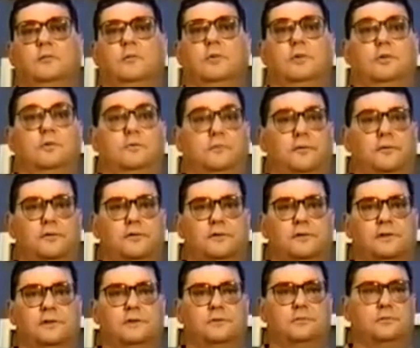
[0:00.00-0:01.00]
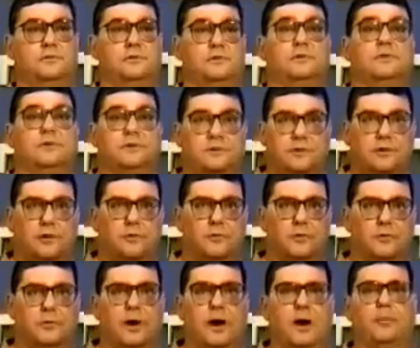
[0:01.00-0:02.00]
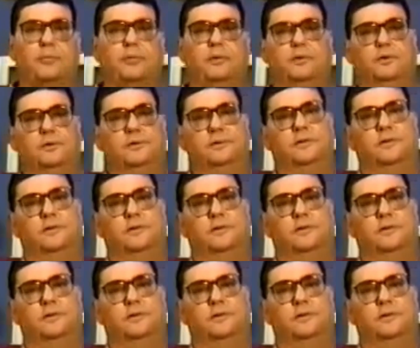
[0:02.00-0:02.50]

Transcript: one of the first things was disarm the populace.